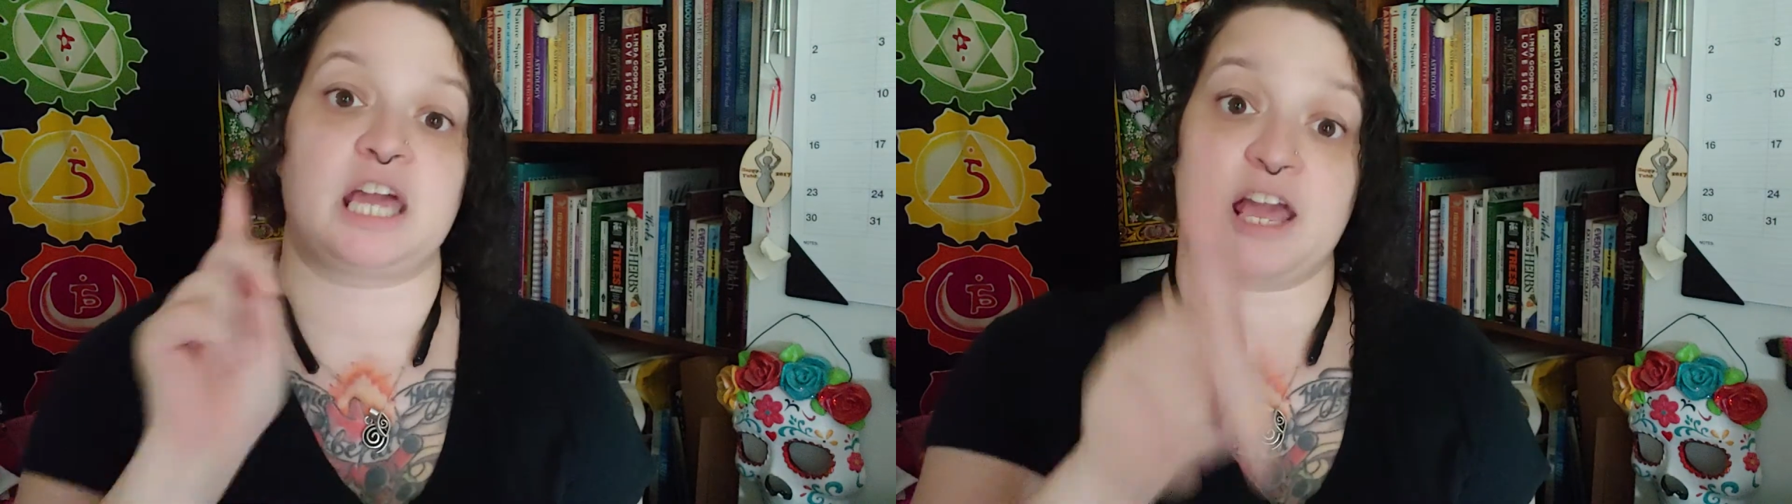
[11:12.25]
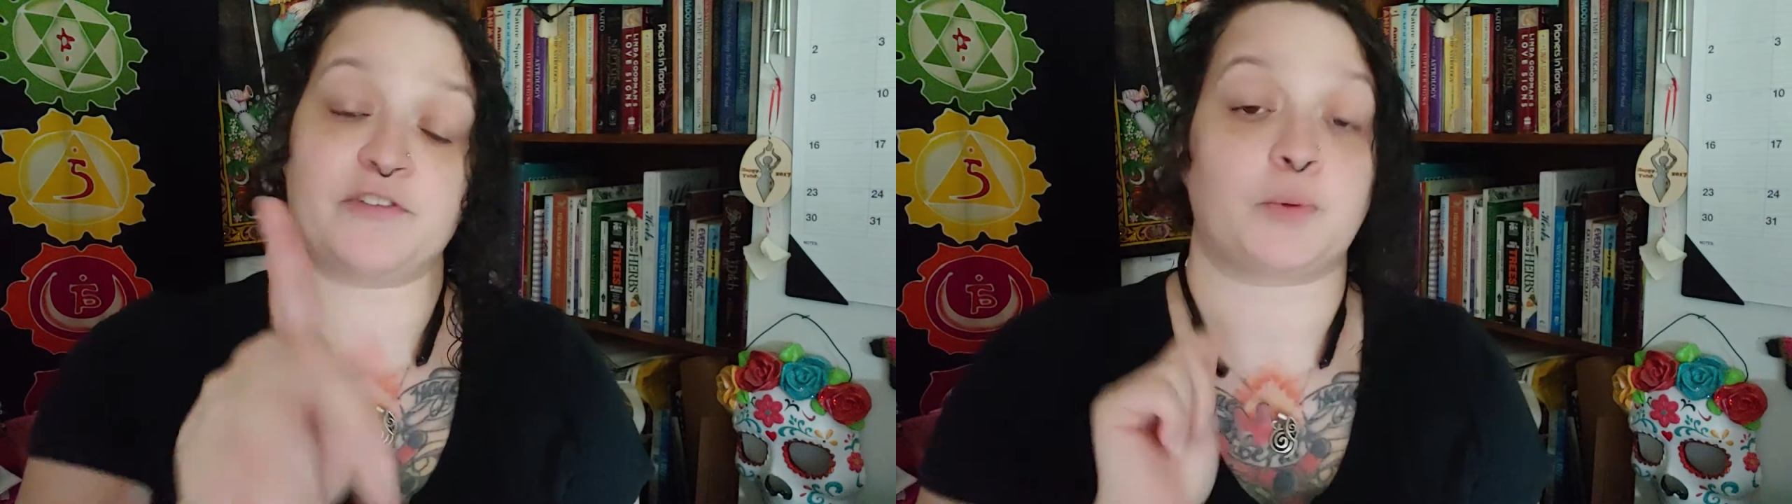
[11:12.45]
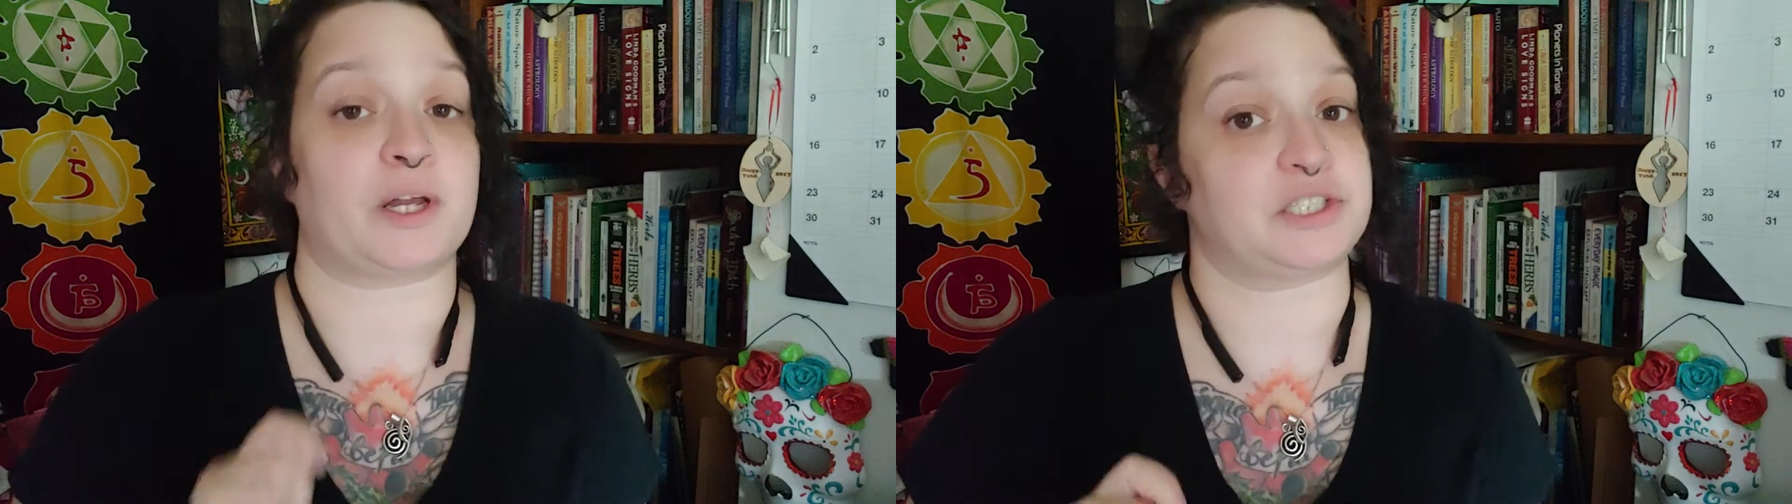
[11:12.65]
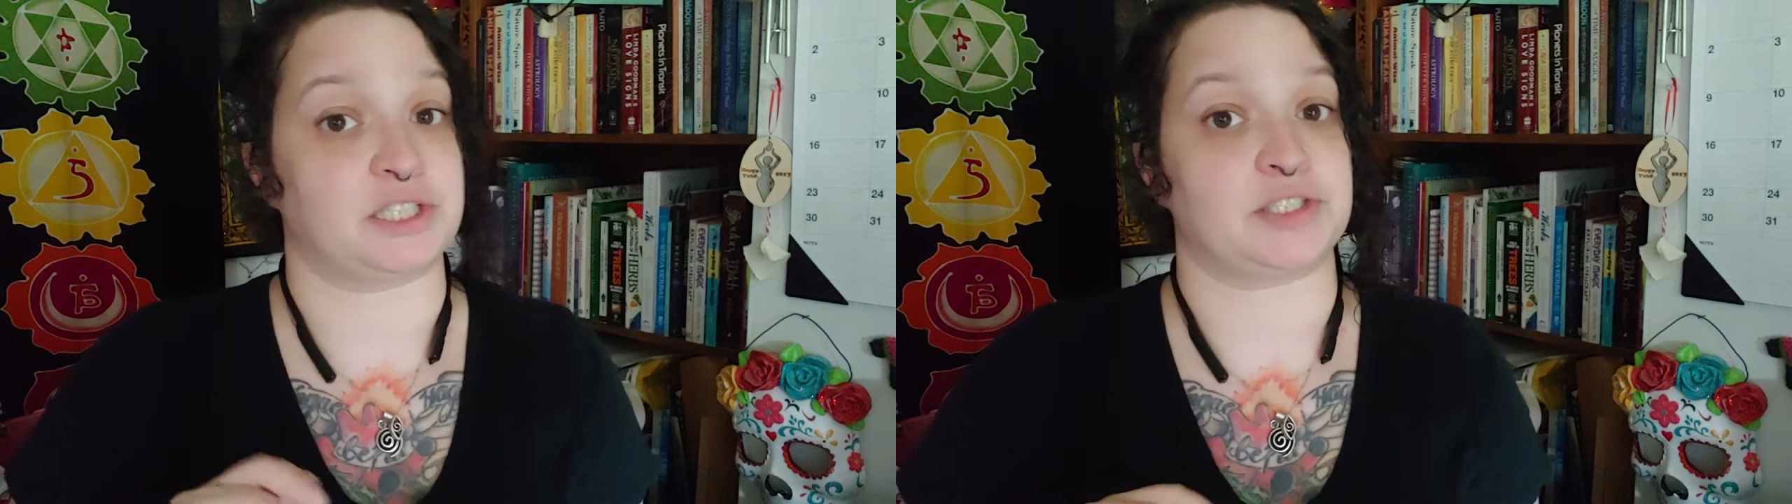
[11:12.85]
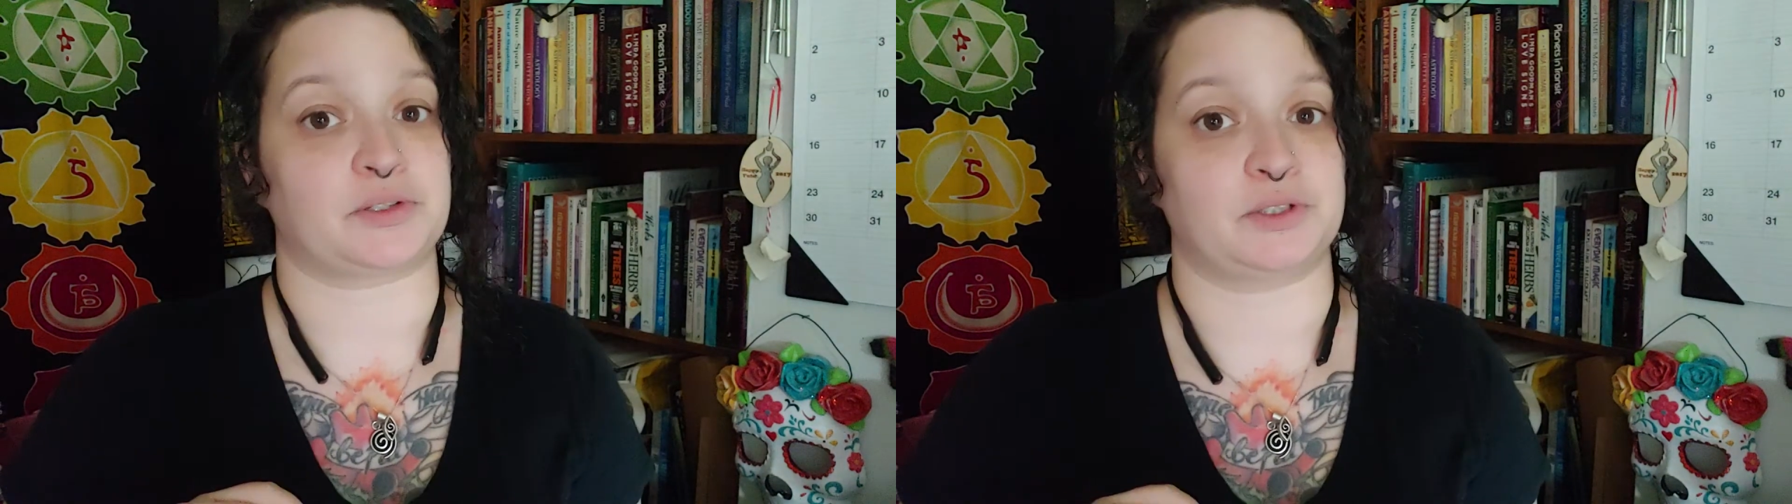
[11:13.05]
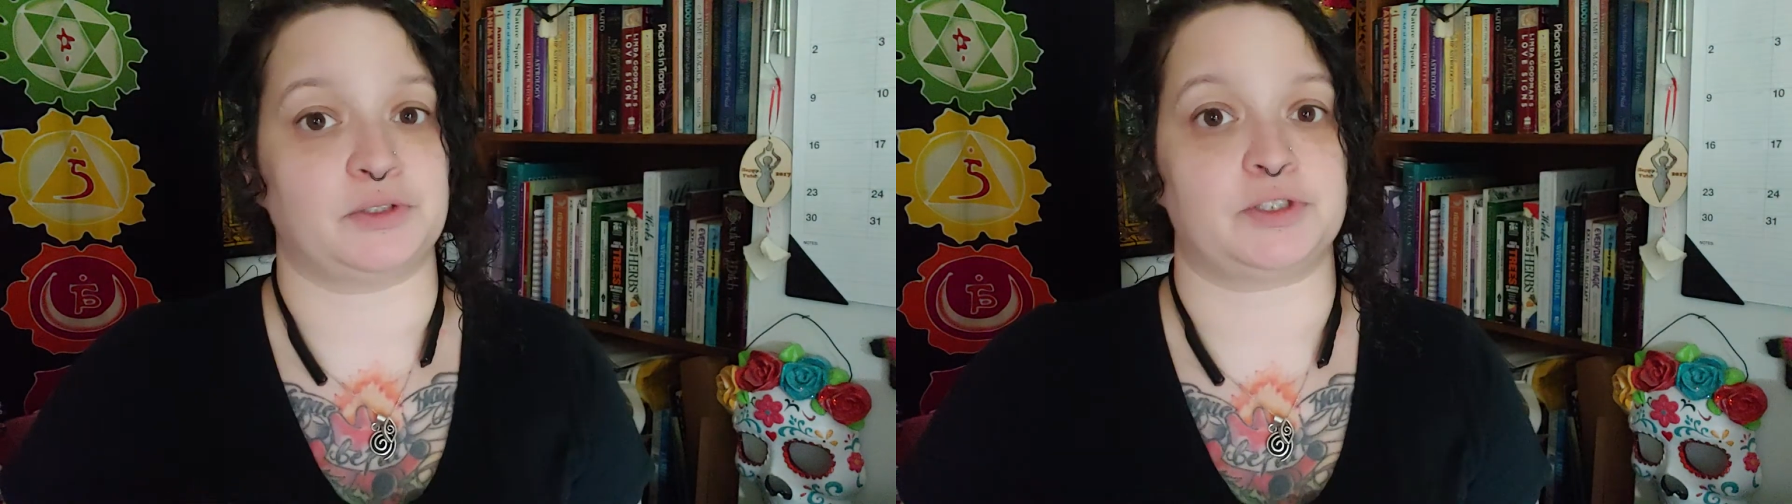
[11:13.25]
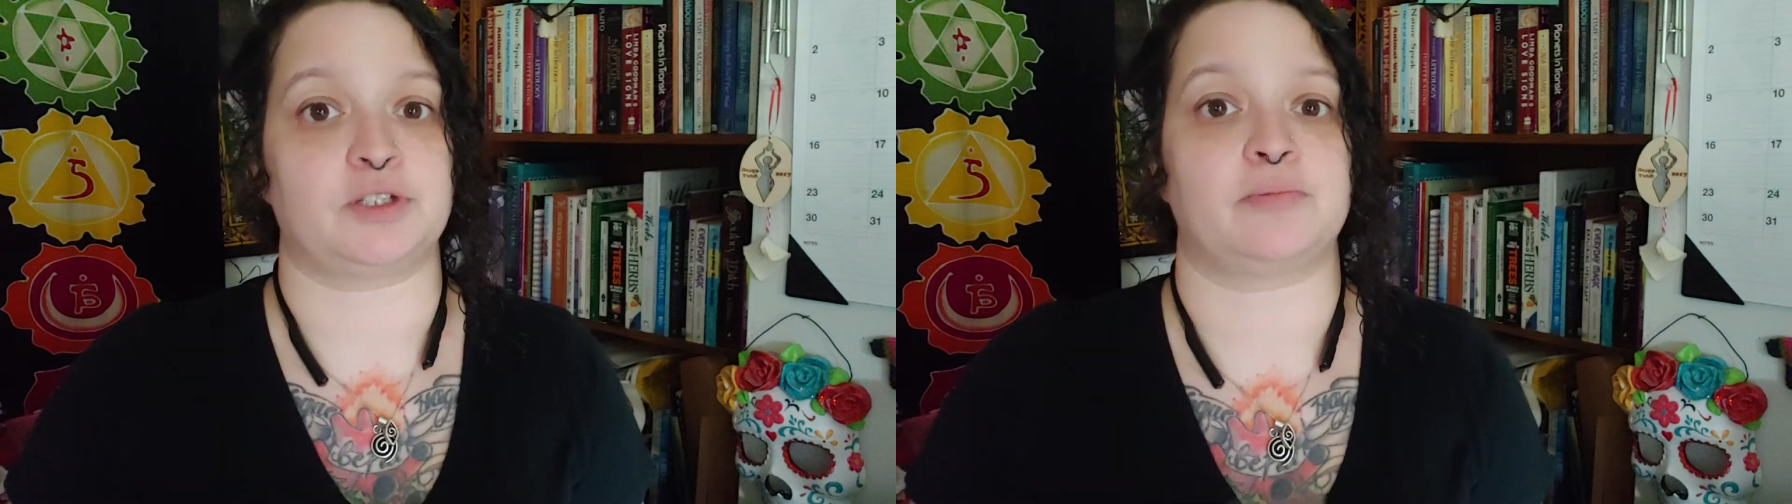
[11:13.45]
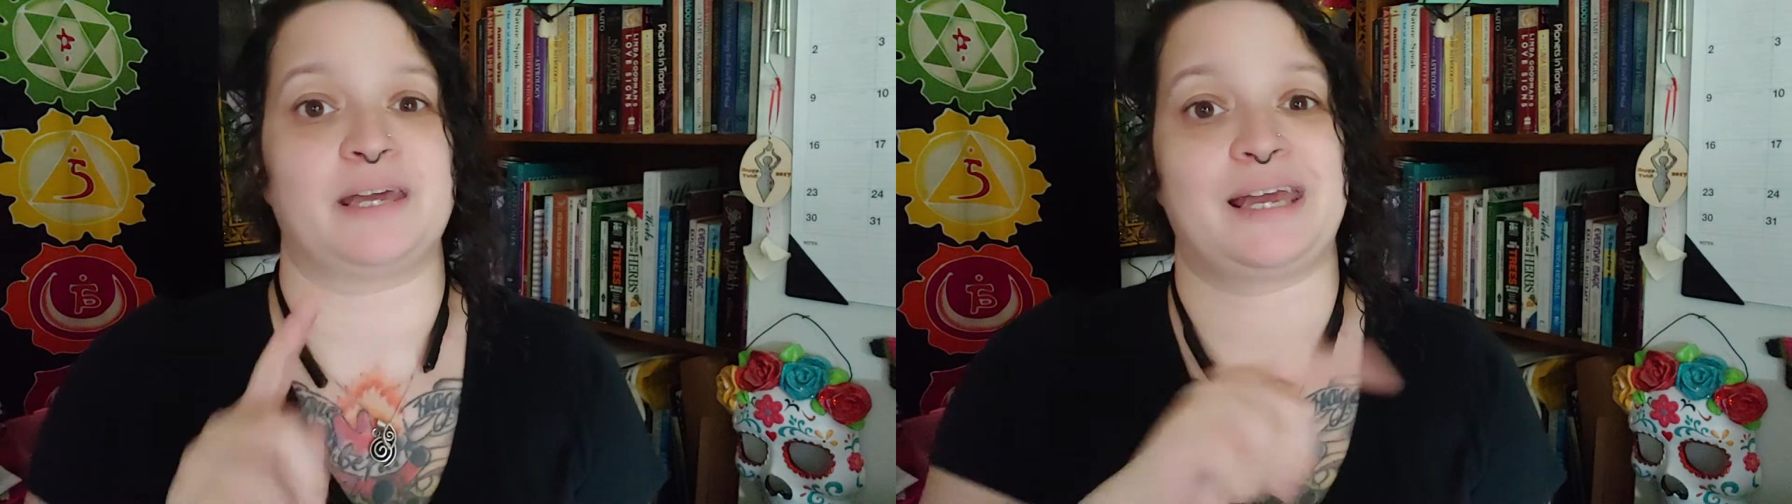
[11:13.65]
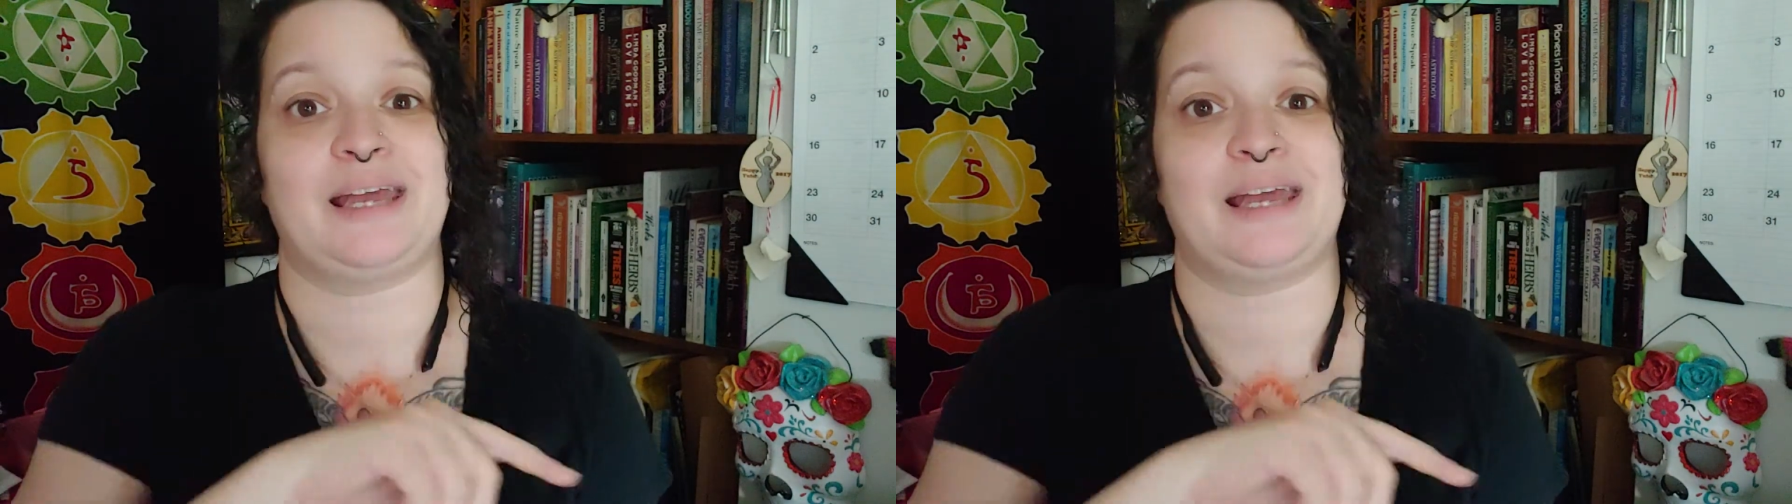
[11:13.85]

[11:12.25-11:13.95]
If you're watching this on YouTube,